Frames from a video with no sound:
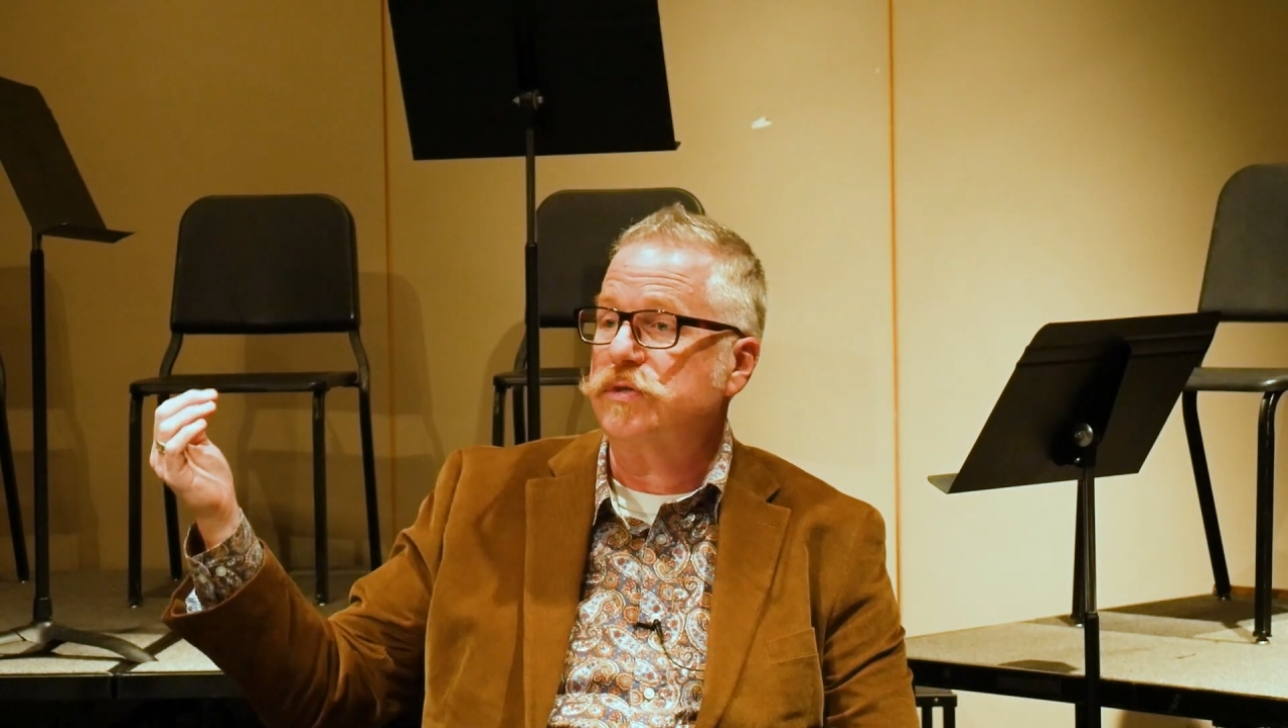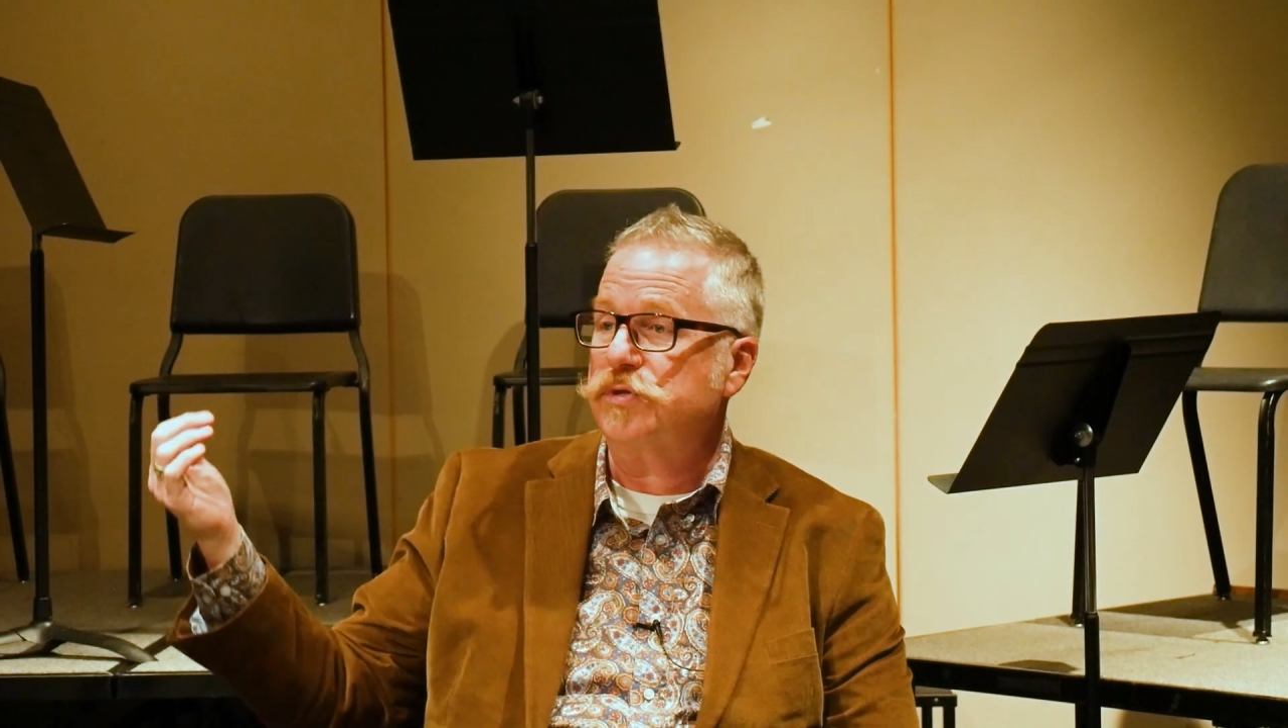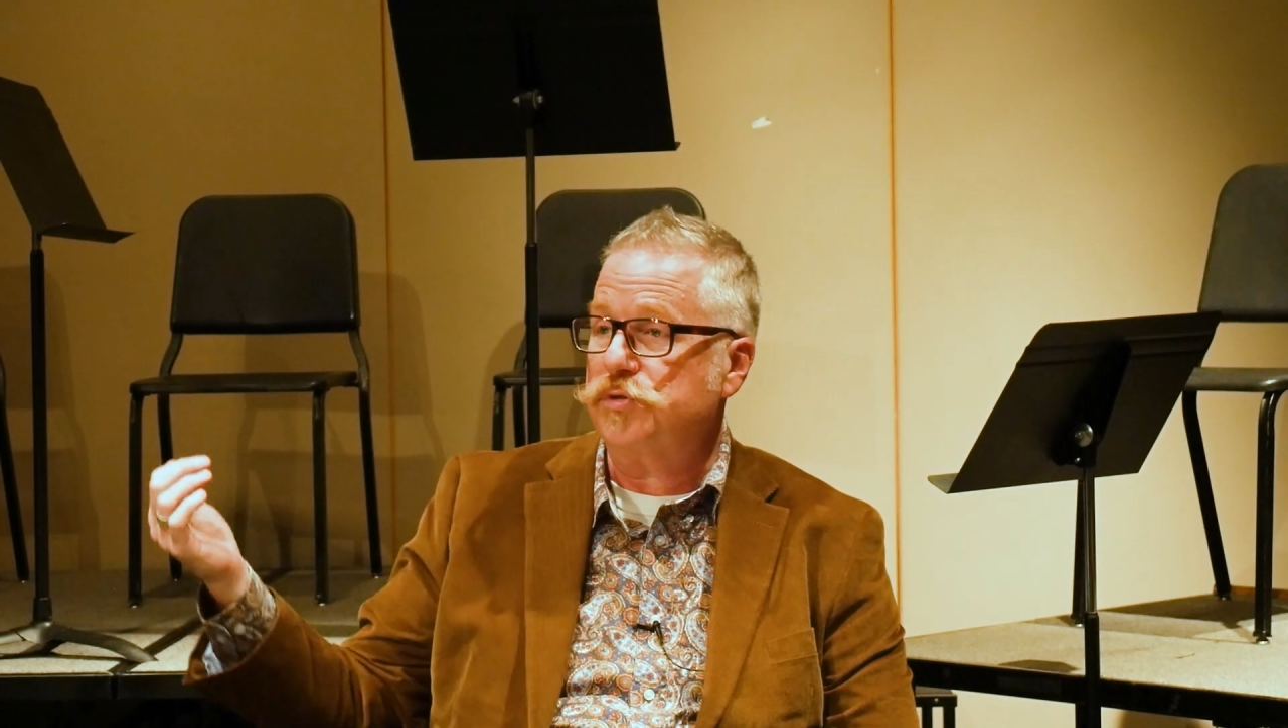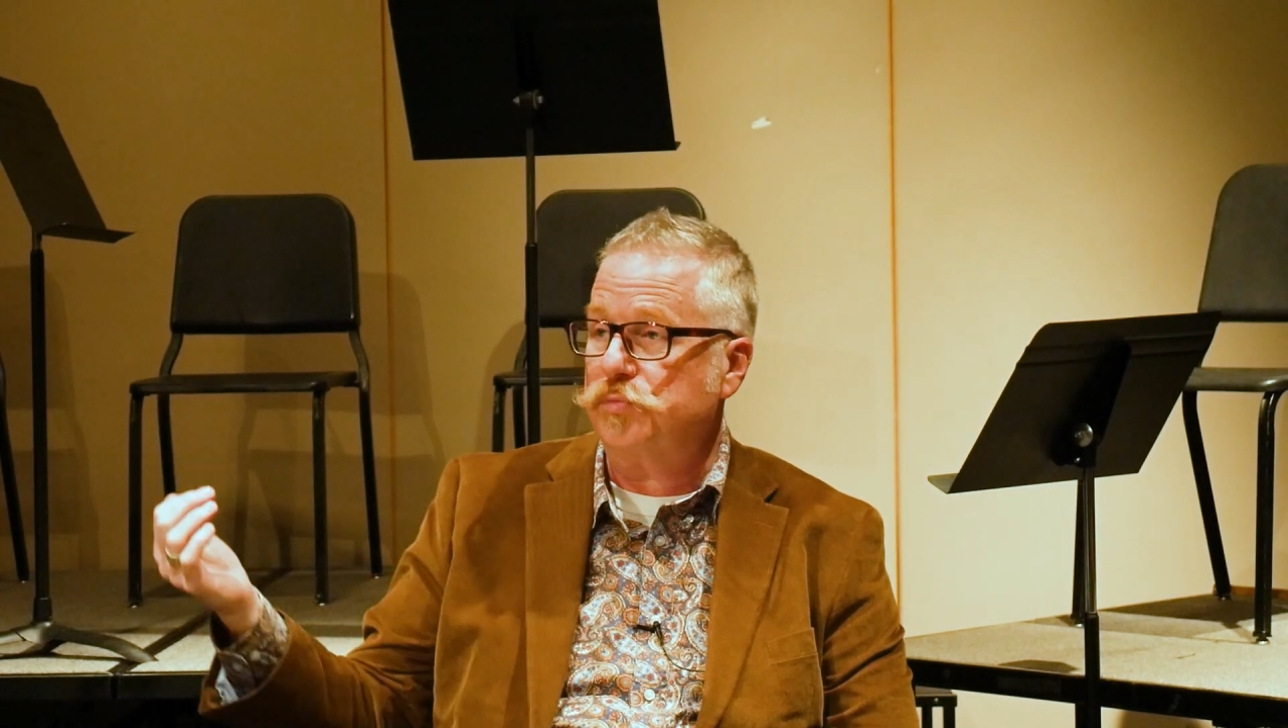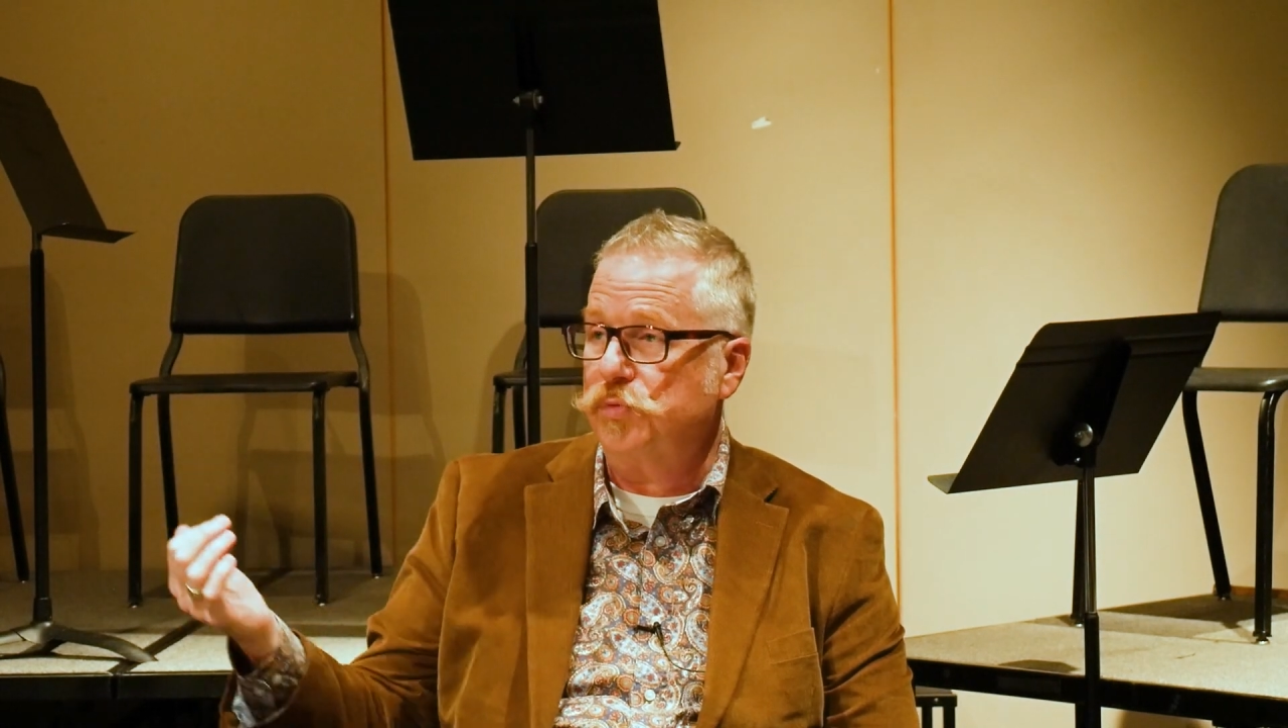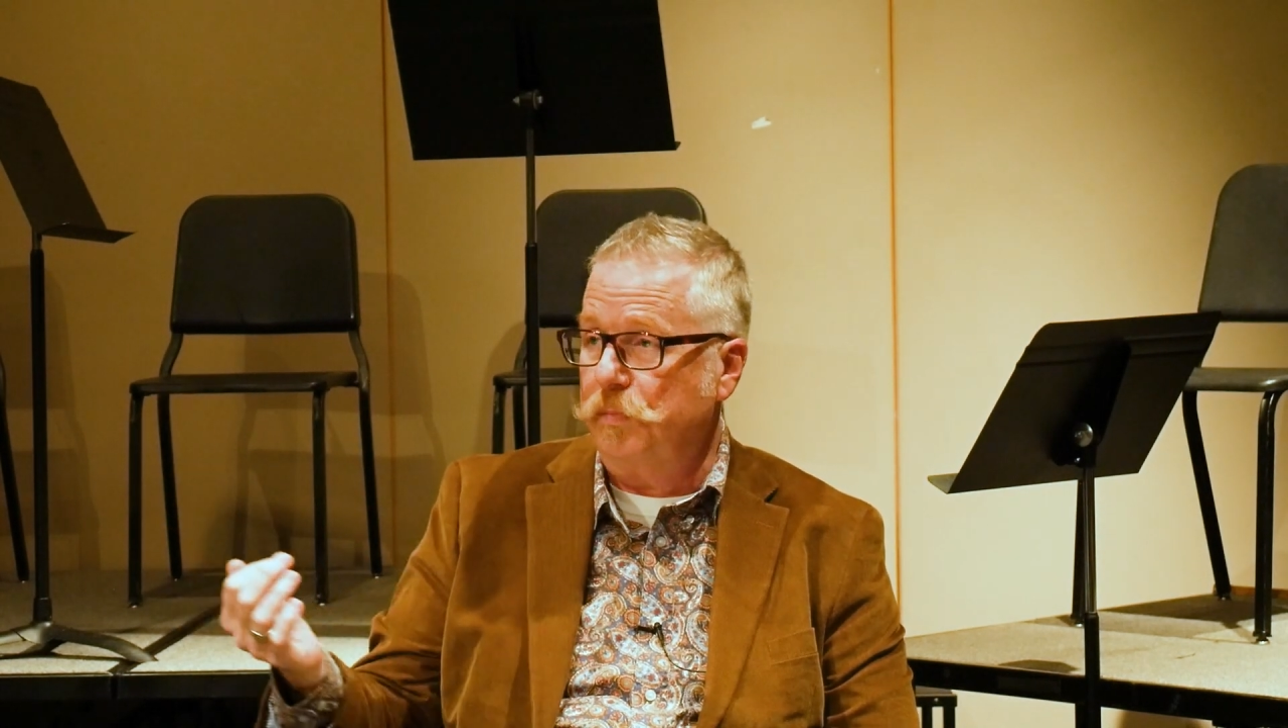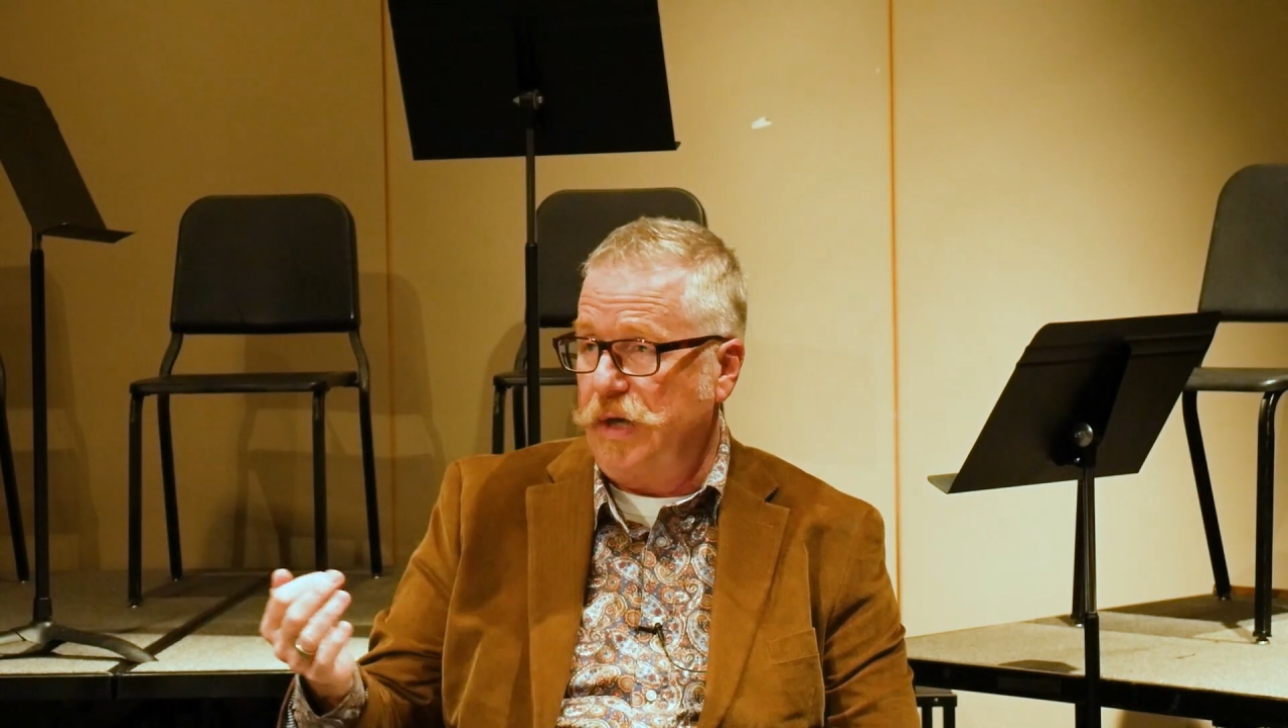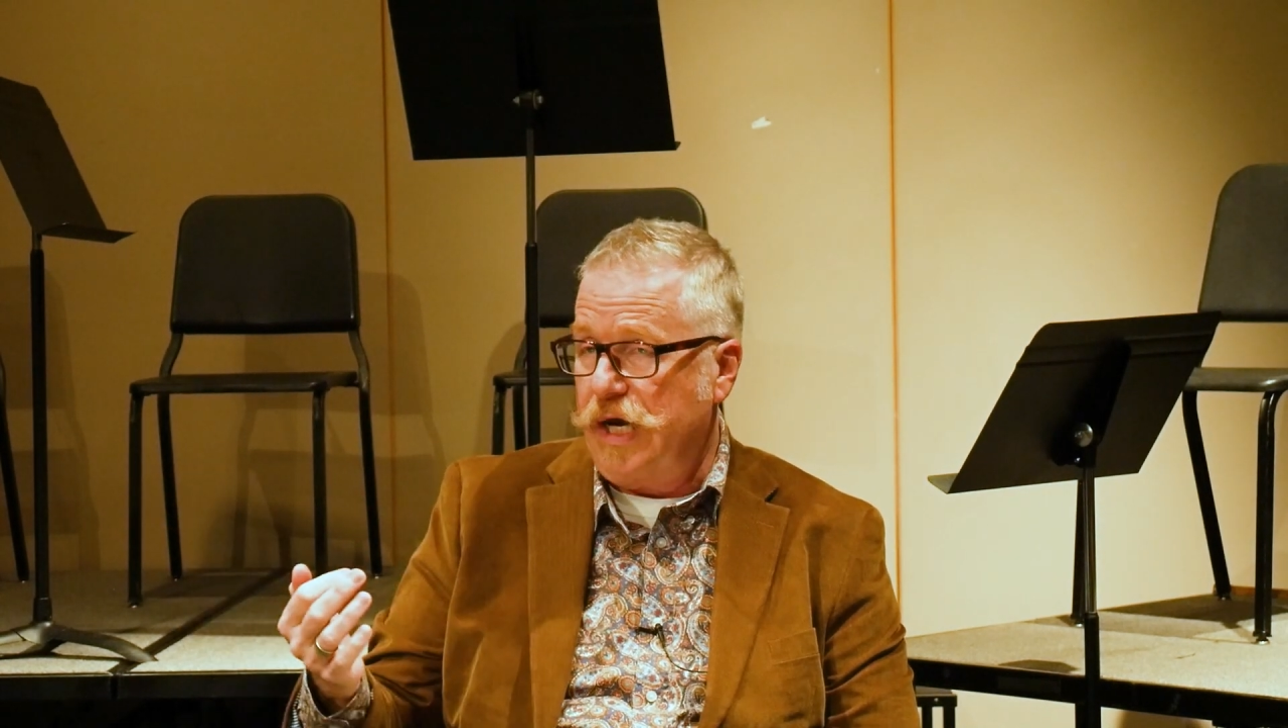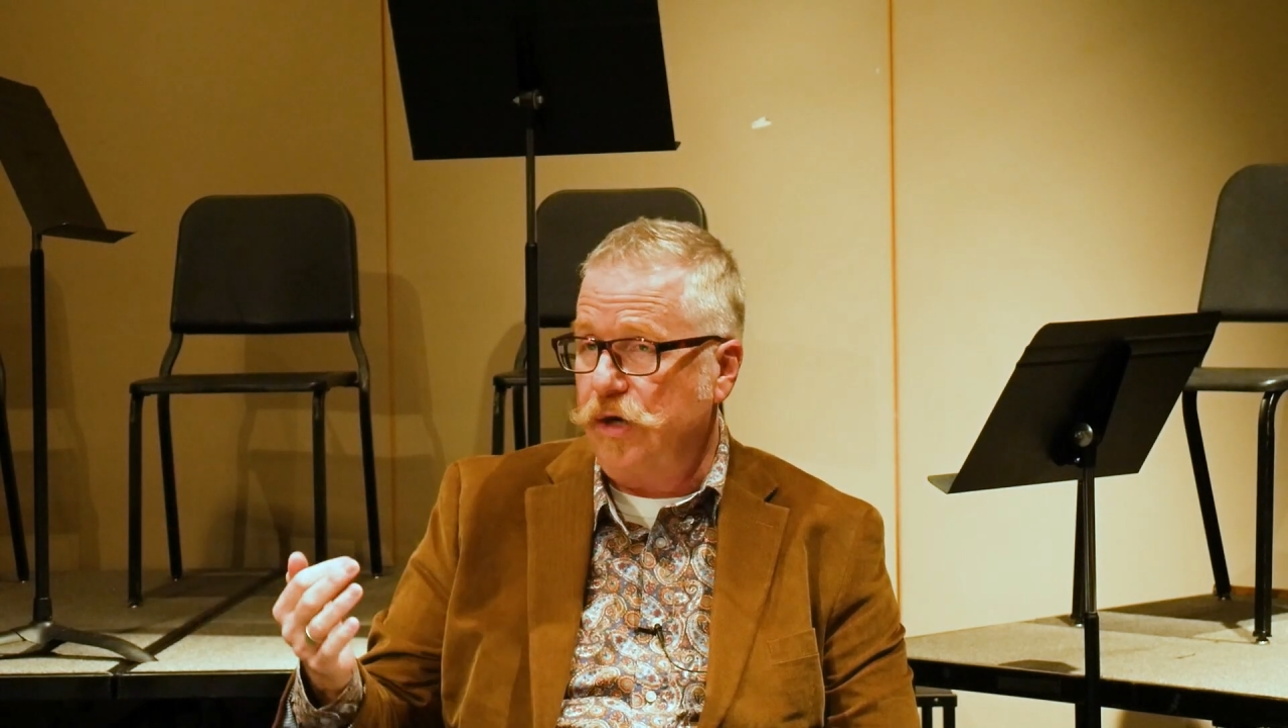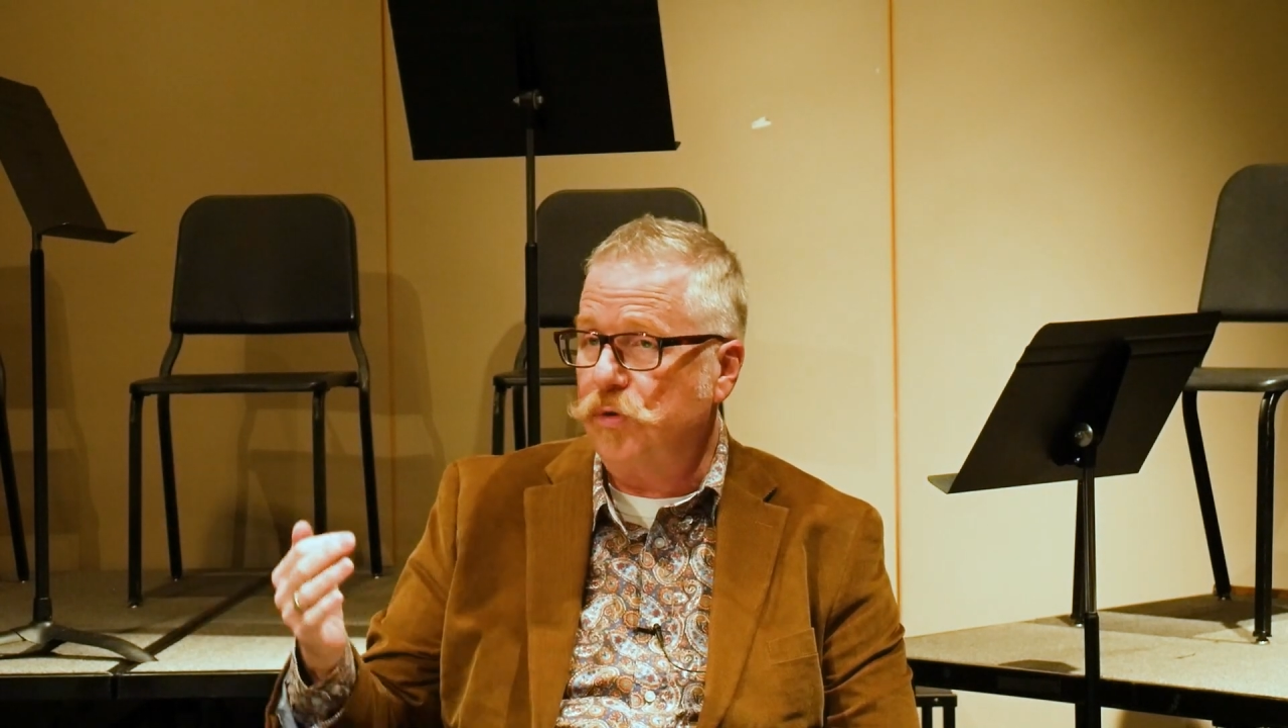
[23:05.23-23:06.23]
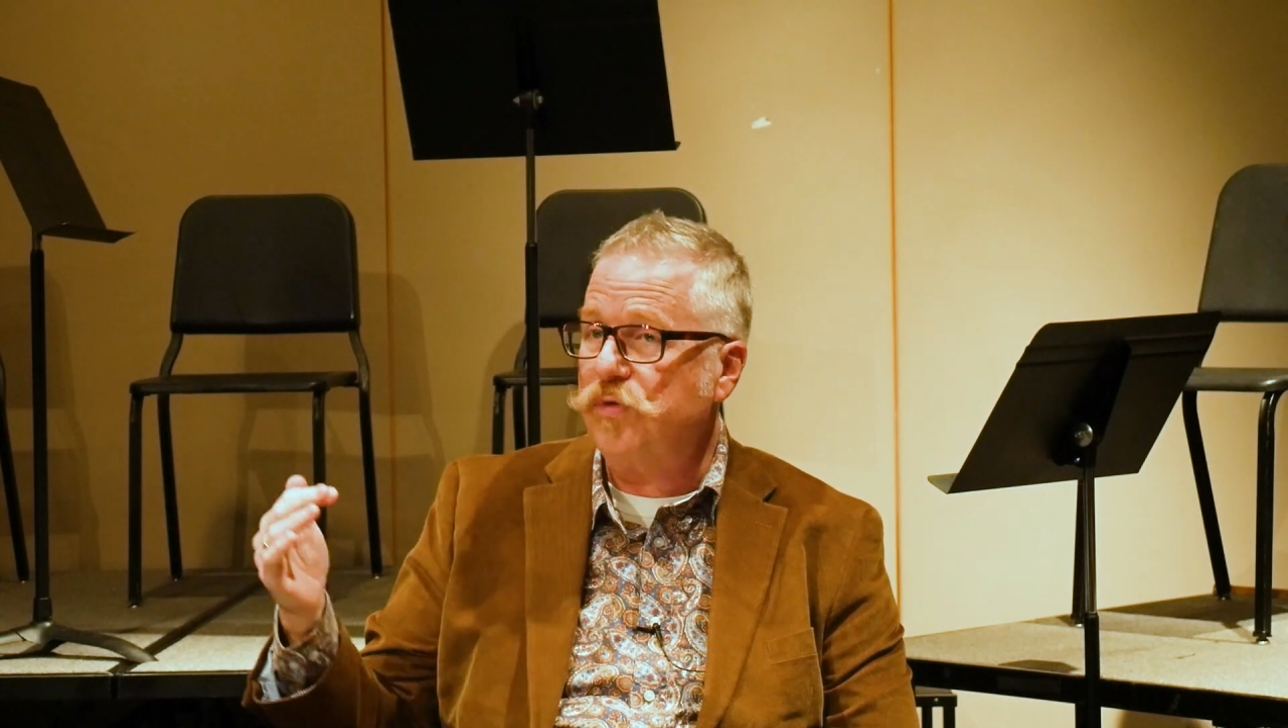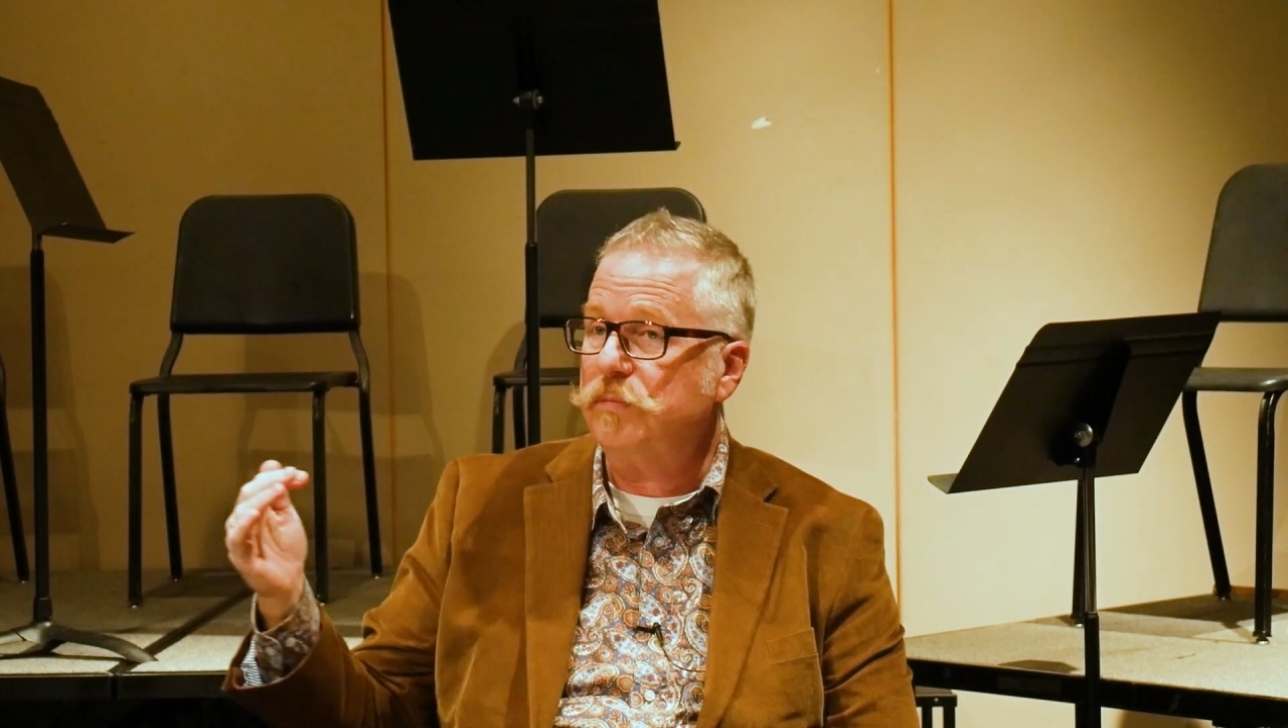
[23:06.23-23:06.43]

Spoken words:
there's a rubato.